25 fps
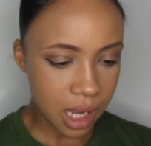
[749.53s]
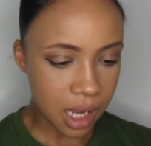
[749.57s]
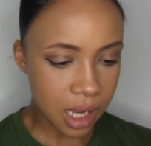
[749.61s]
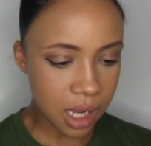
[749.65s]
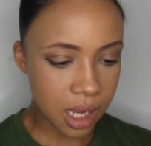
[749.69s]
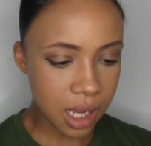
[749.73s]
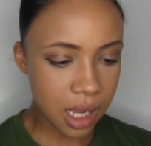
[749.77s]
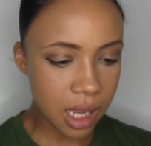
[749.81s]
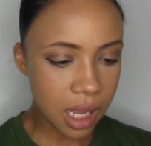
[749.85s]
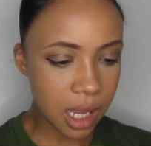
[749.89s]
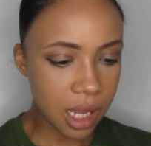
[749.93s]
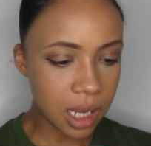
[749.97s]

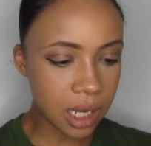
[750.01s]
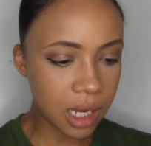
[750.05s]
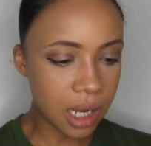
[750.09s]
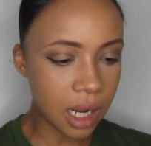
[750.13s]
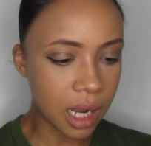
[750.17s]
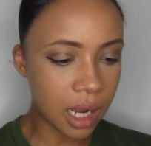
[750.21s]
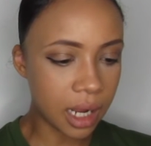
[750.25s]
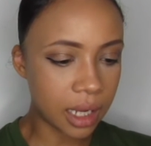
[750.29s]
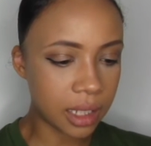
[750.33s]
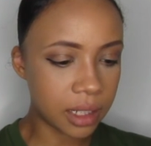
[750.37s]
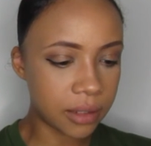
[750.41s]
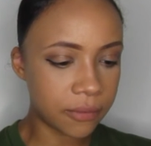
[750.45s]
I
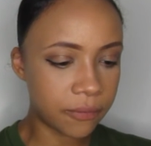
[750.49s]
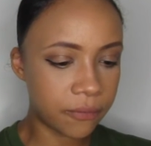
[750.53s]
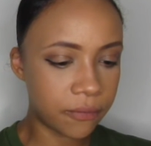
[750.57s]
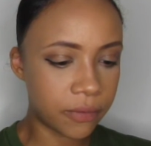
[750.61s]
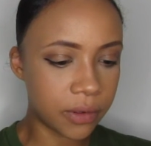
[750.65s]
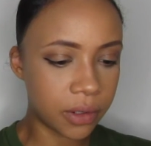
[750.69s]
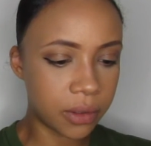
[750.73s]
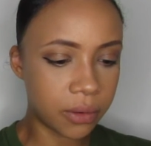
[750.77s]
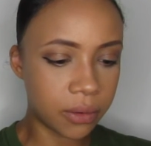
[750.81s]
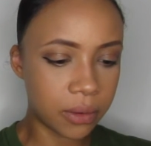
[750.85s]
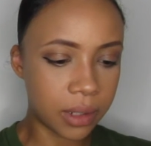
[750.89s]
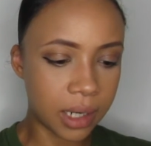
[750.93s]
kind of
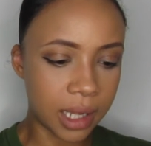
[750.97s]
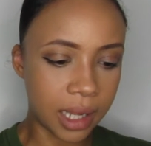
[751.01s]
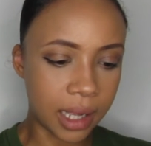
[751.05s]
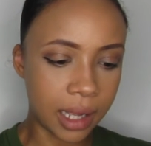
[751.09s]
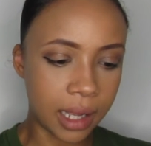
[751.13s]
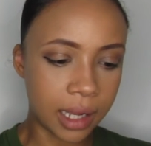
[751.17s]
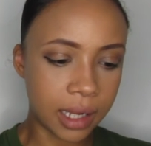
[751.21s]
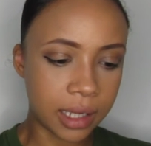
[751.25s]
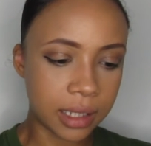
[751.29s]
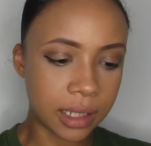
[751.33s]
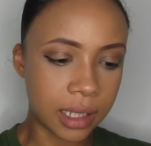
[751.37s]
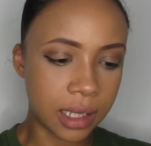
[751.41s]
feel
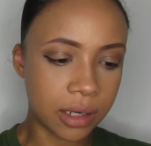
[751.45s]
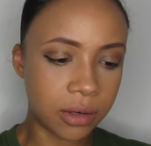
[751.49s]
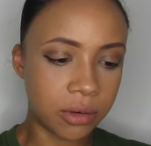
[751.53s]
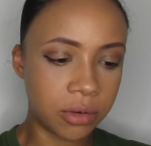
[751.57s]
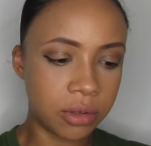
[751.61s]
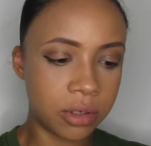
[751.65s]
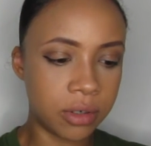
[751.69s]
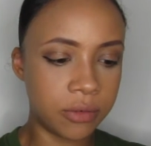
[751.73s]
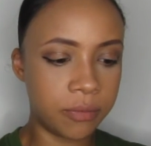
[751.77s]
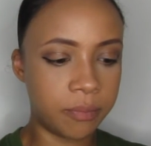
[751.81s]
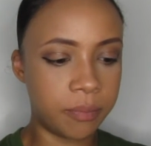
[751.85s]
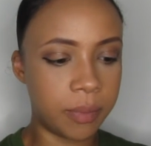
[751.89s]
like there
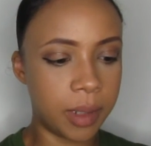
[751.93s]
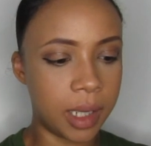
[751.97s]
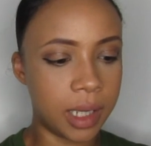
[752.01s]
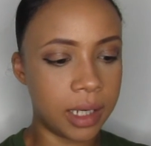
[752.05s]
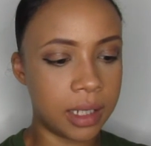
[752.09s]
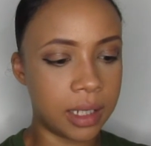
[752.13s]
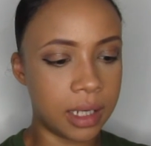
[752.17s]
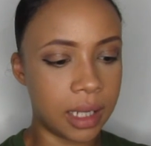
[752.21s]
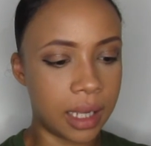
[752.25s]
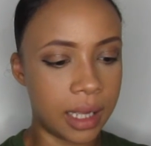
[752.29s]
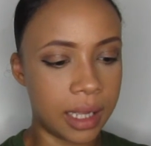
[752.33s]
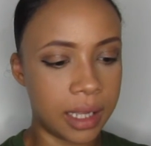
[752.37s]
could have
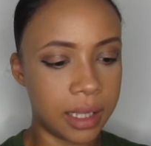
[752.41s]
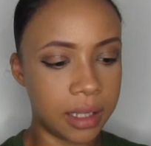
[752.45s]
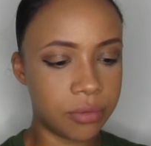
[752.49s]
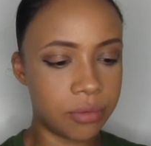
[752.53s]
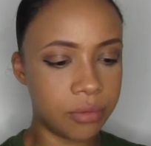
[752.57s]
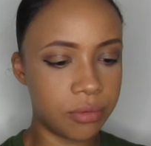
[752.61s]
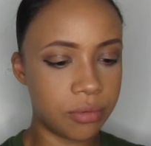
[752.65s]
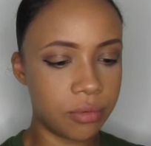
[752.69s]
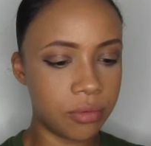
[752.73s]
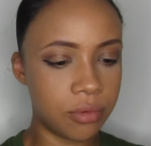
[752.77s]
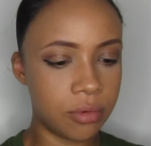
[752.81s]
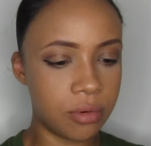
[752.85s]
been like
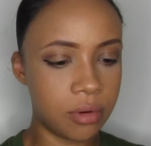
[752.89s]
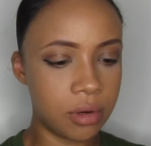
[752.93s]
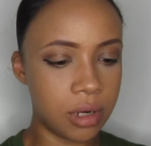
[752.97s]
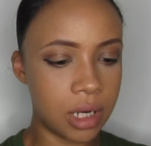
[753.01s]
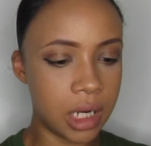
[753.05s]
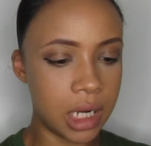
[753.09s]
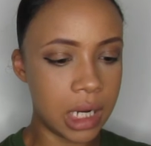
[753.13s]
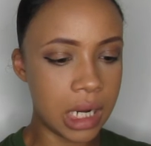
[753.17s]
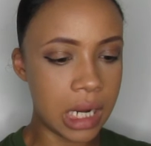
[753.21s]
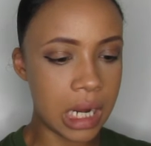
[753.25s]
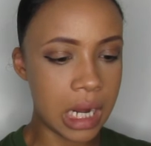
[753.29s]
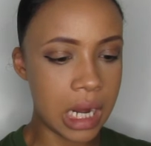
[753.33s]

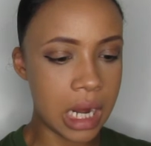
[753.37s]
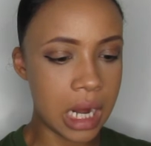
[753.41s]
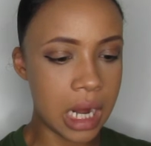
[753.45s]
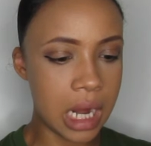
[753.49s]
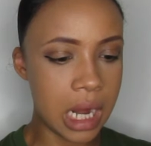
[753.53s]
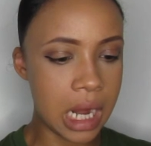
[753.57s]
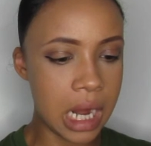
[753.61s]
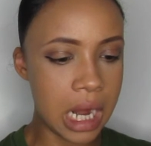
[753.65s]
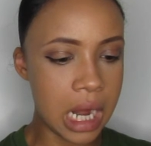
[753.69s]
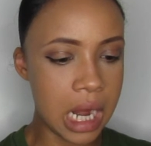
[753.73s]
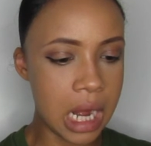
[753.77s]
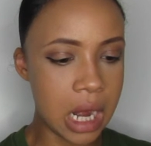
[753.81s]

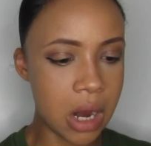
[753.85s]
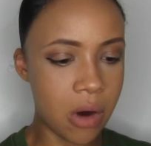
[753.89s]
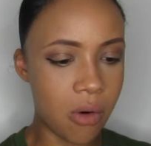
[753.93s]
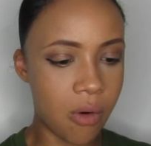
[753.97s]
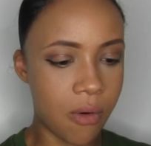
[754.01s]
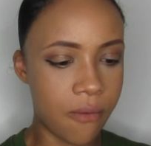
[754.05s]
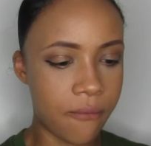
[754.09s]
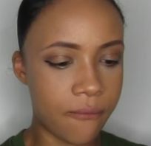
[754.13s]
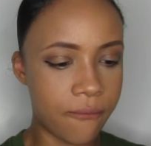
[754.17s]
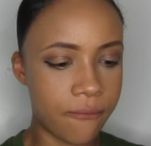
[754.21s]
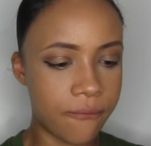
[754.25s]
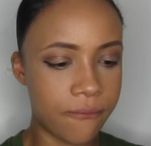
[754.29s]
3
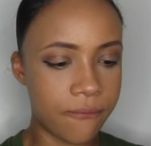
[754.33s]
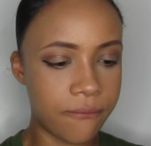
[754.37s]
or